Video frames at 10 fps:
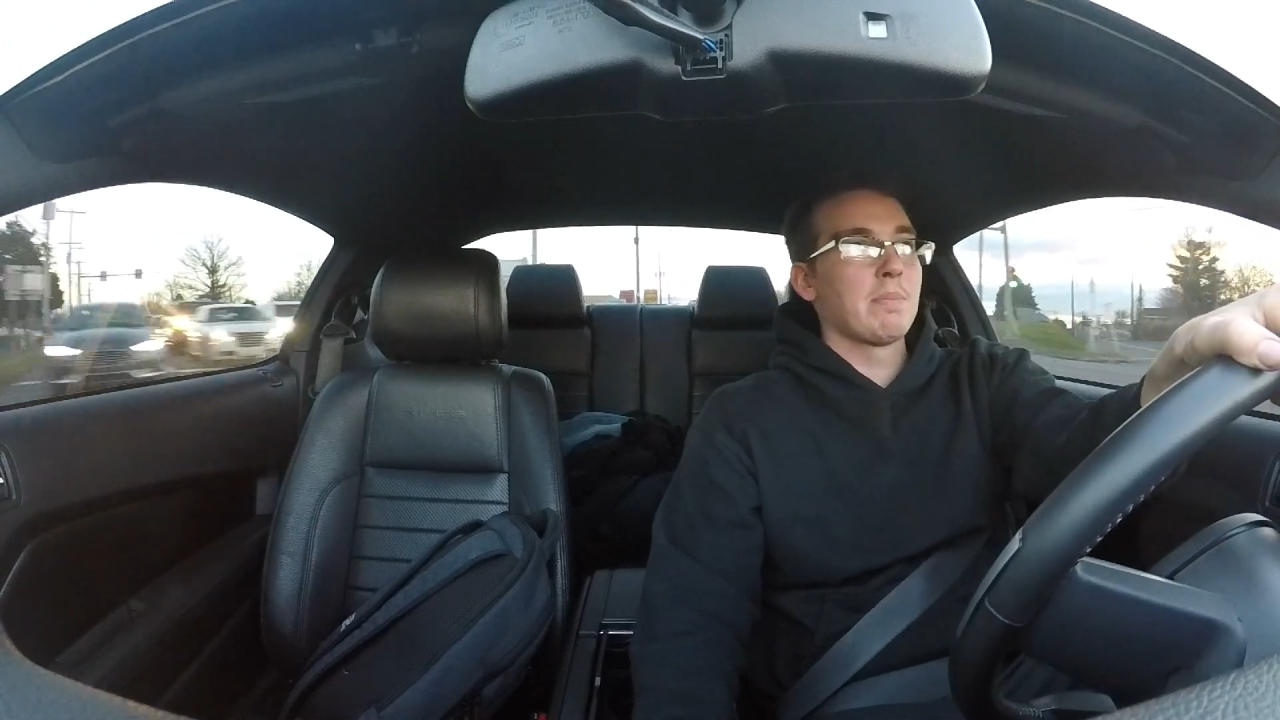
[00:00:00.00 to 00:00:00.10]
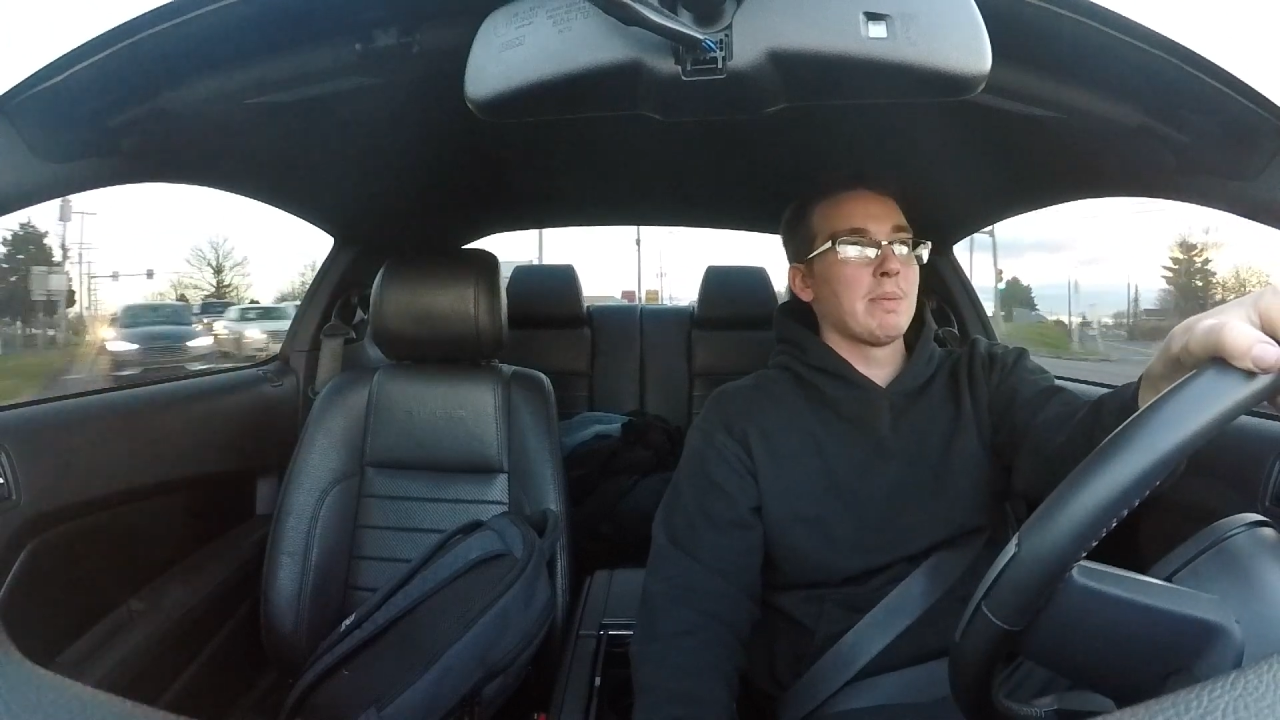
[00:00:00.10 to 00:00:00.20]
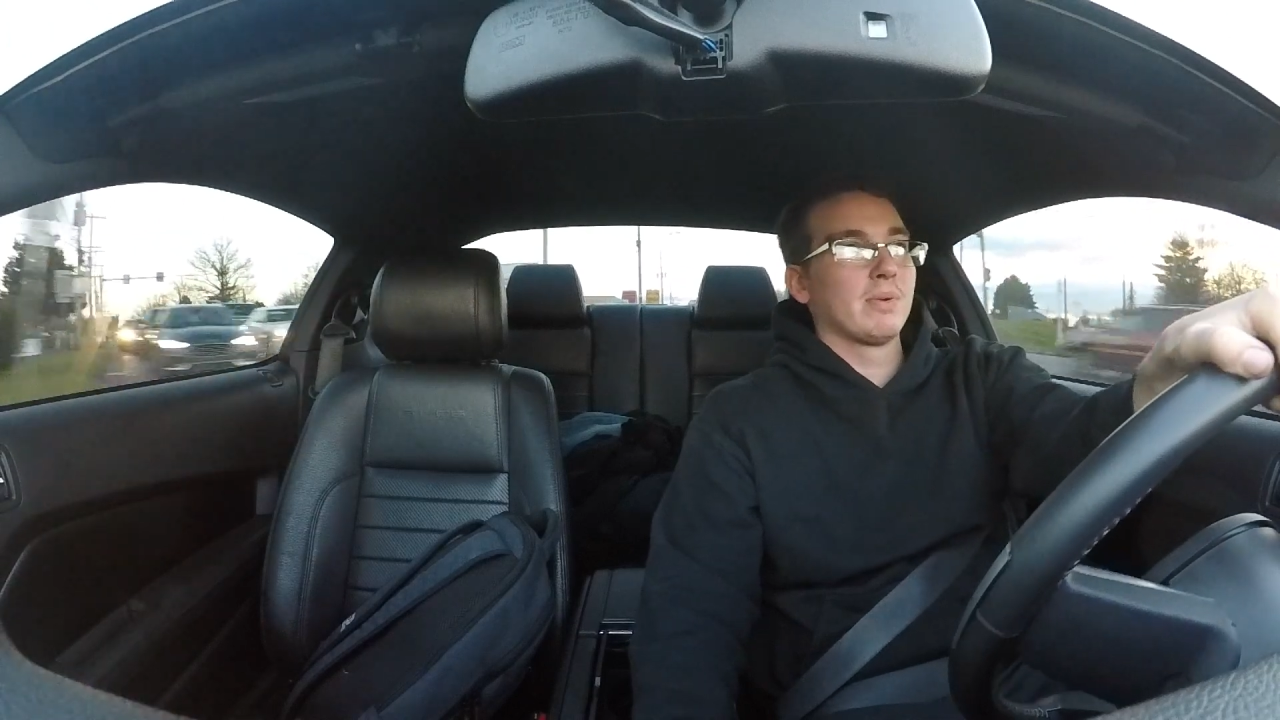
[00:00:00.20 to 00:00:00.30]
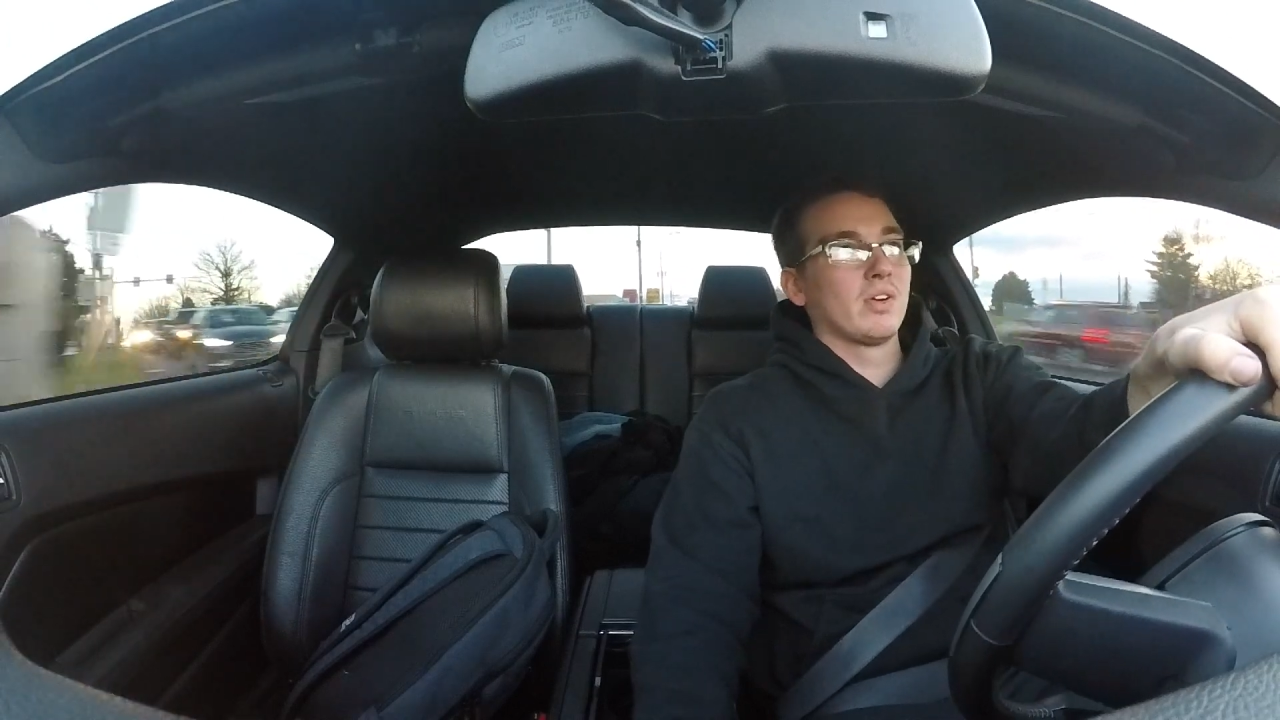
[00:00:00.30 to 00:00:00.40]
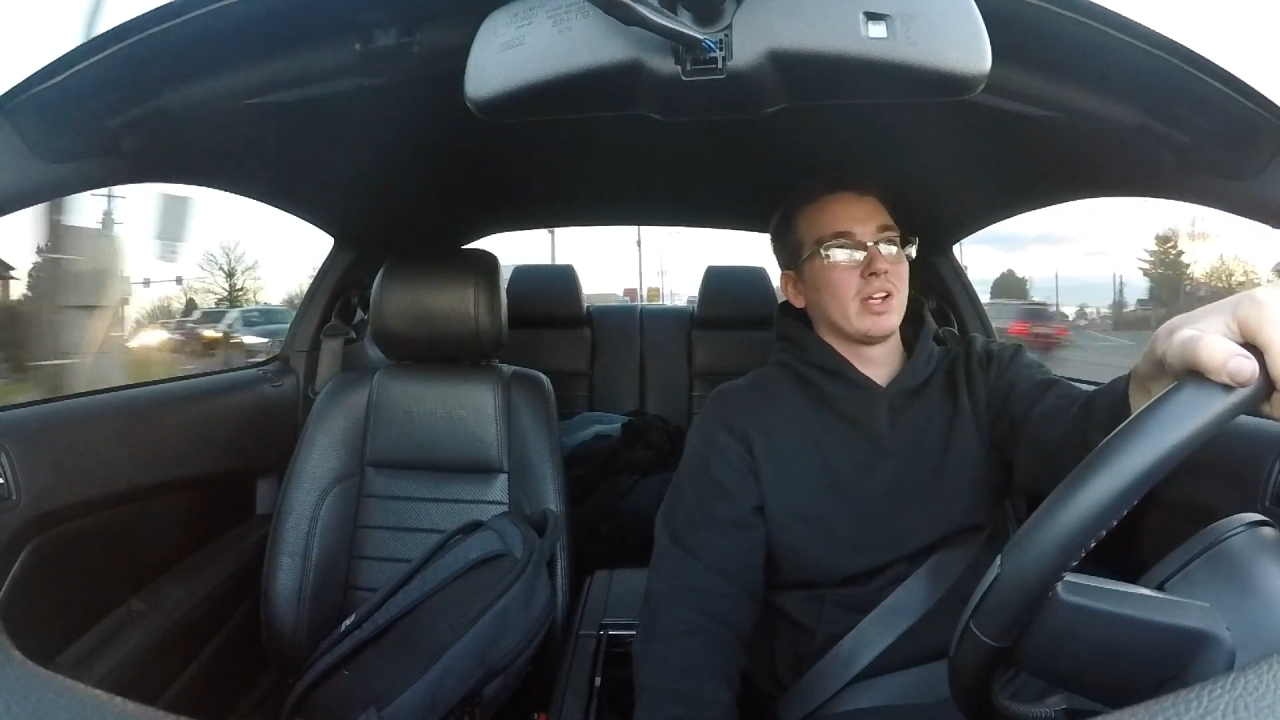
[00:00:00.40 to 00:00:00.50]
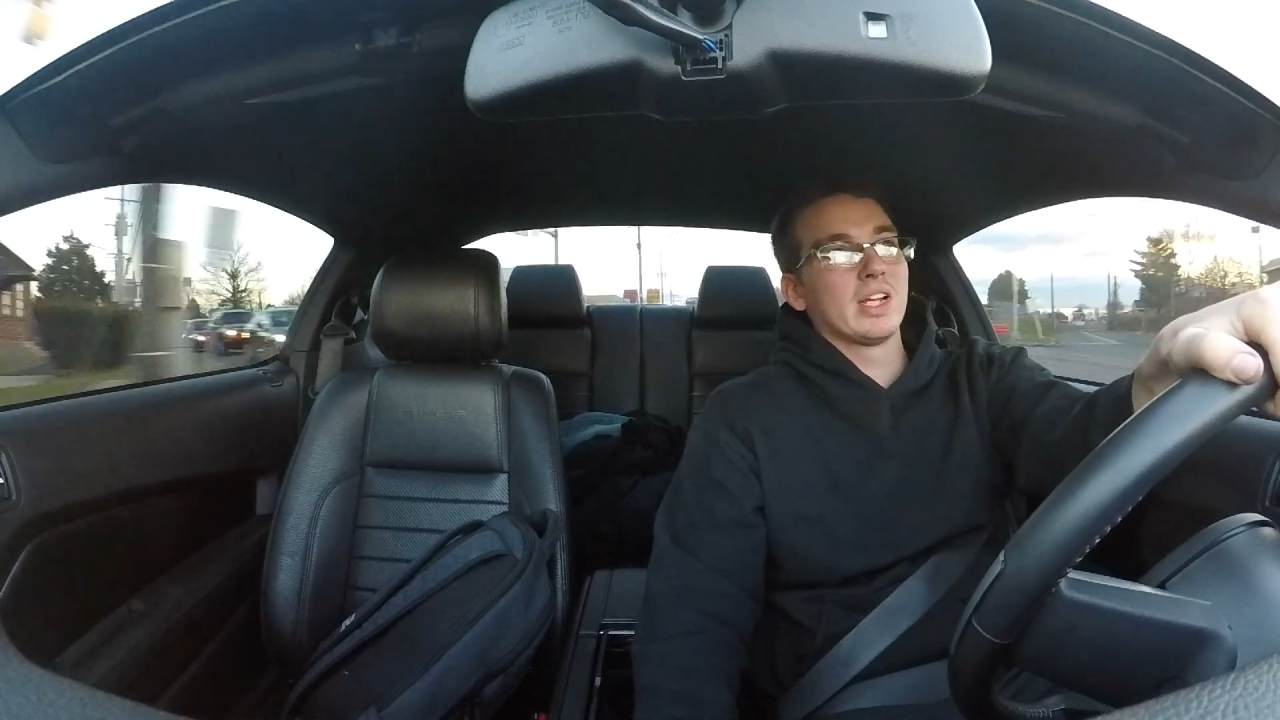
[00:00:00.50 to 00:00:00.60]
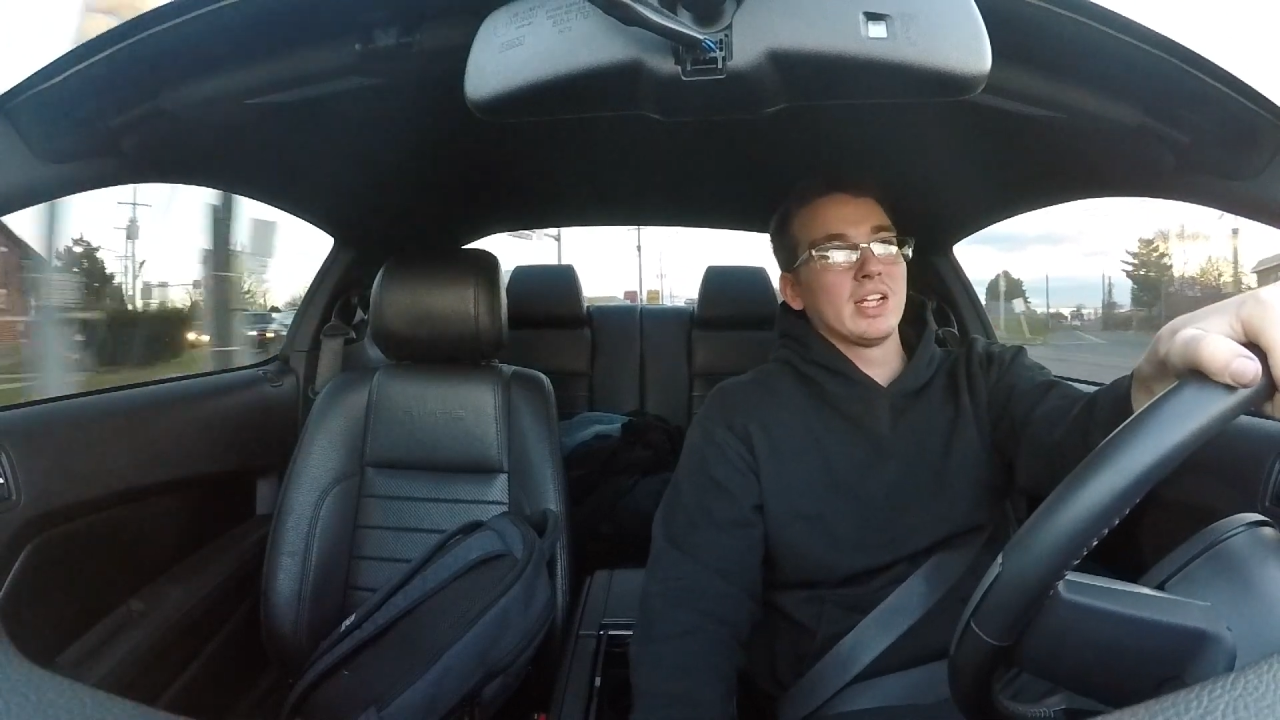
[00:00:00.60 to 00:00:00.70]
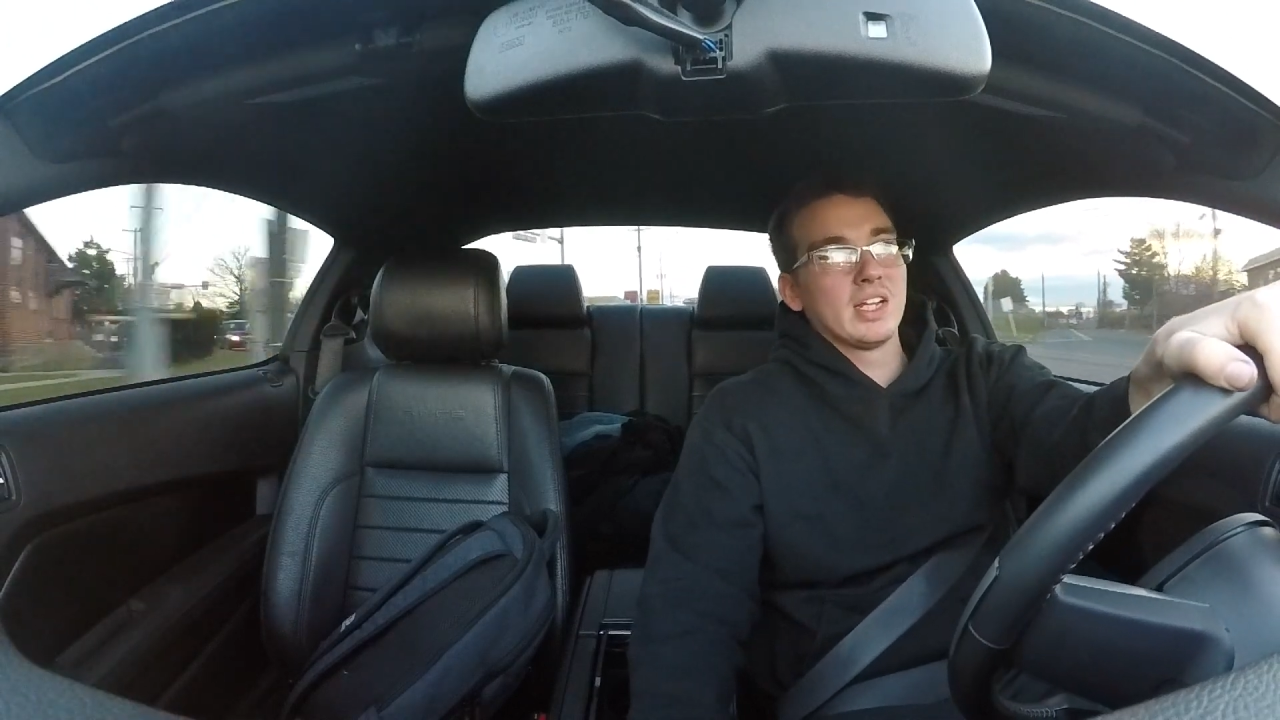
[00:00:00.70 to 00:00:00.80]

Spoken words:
people are like,